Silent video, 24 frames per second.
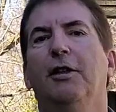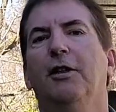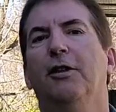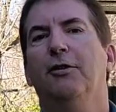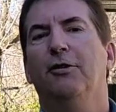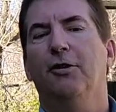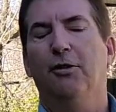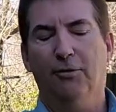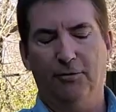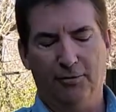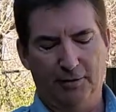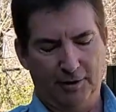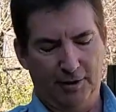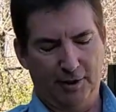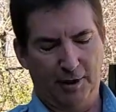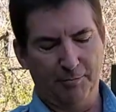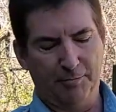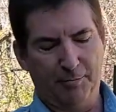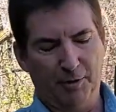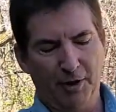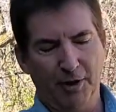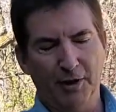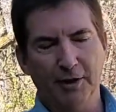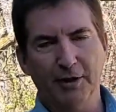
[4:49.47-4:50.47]
So I
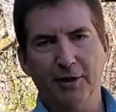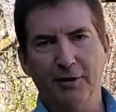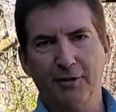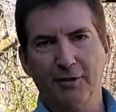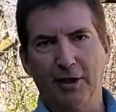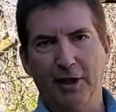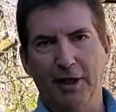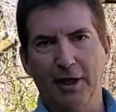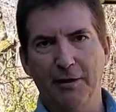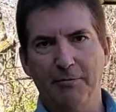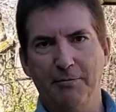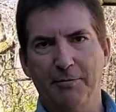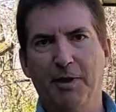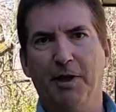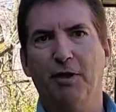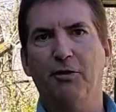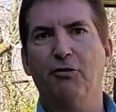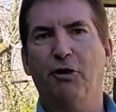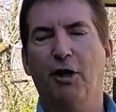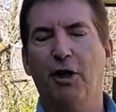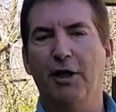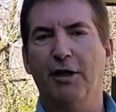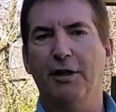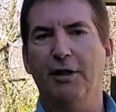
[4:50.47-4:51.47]
put it in this lamp and I
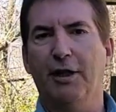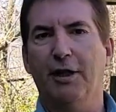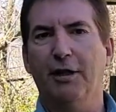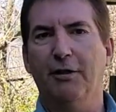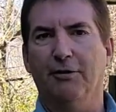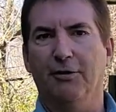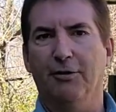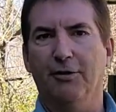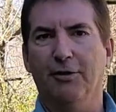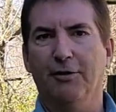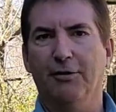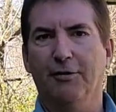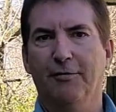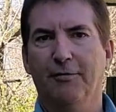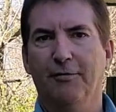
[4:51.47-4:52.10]
tried it in the house.